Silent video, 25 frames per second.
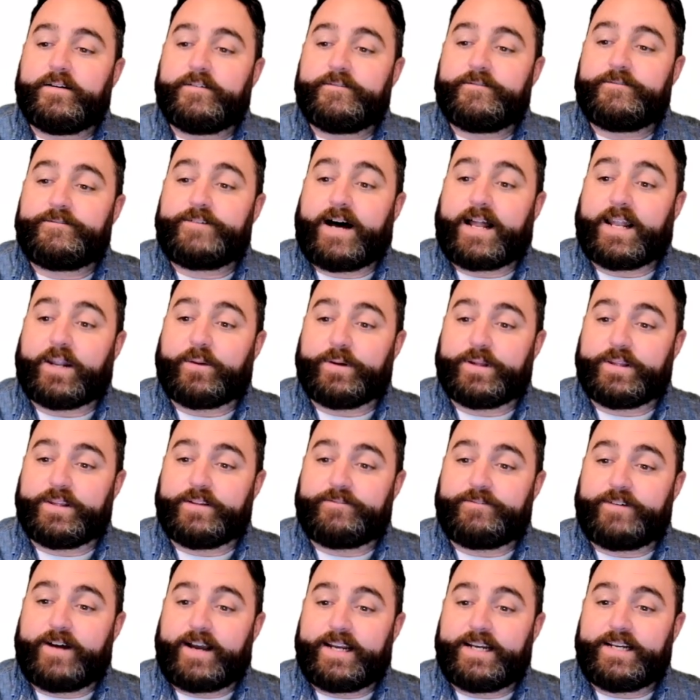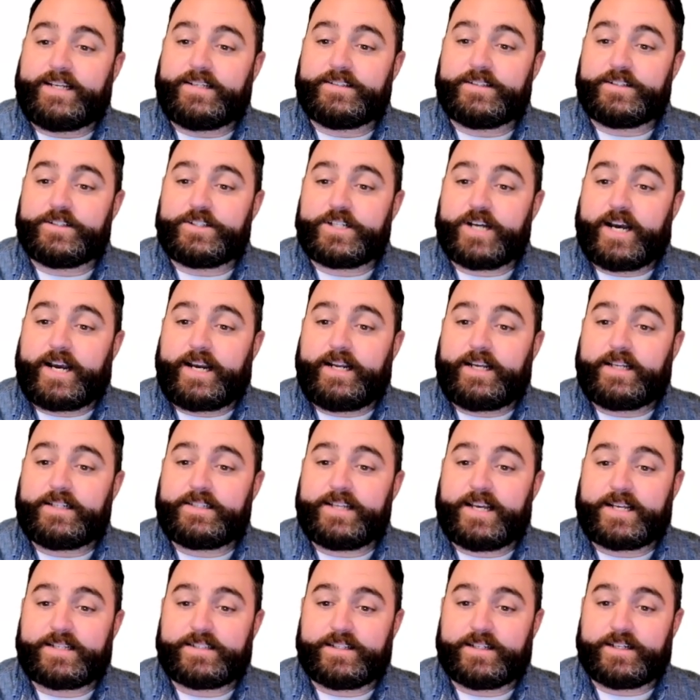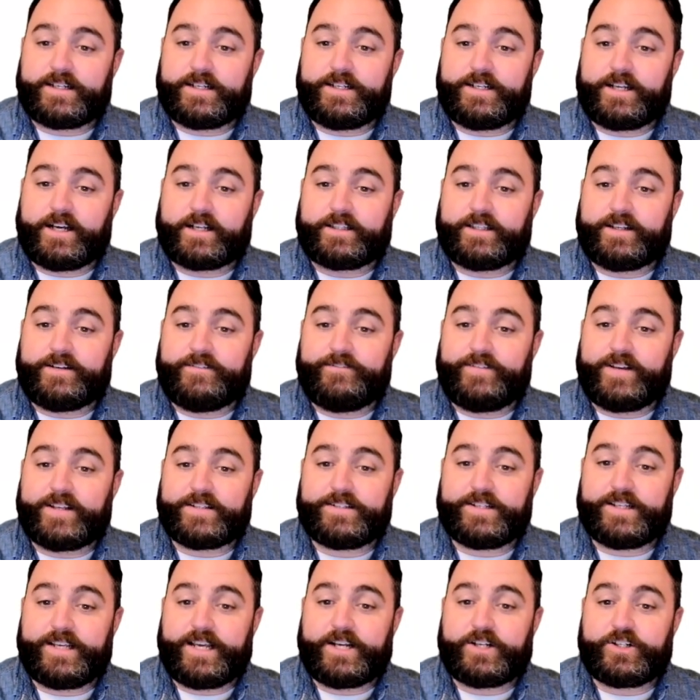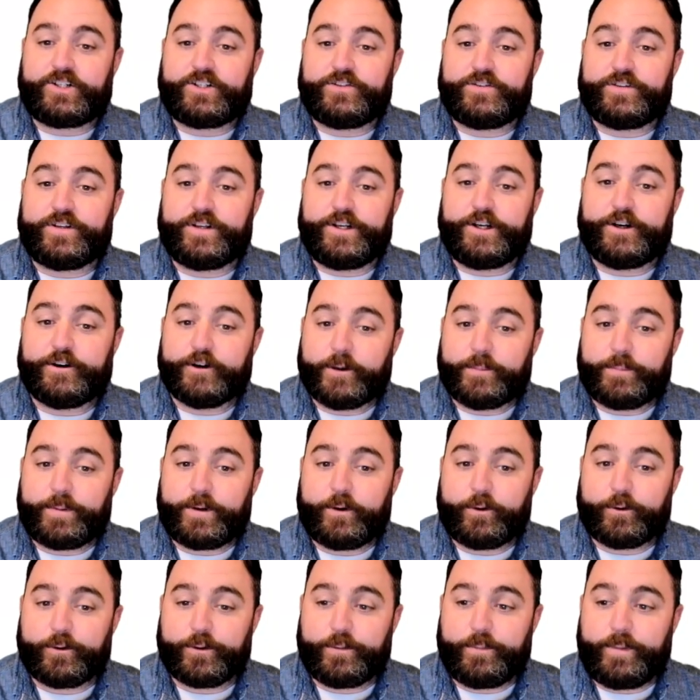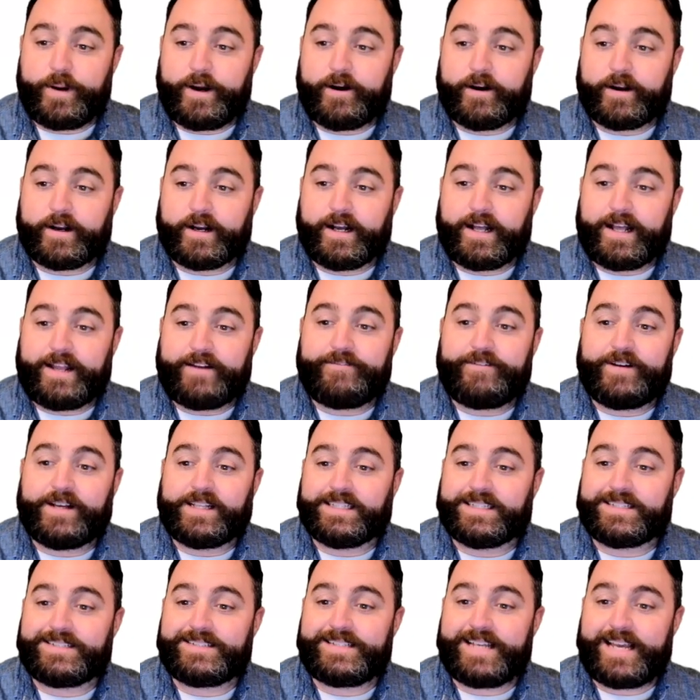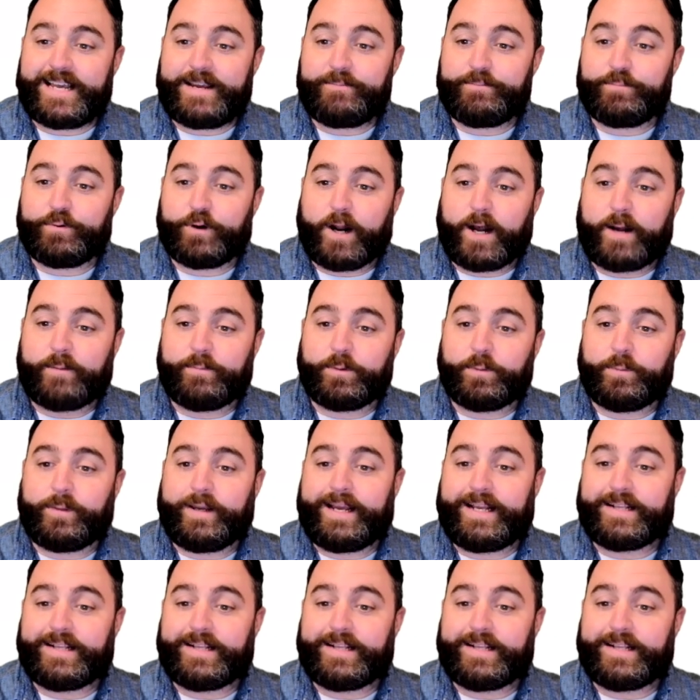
Following the findings in China, Tesla conducted investigations in Europe and North America and found the same problem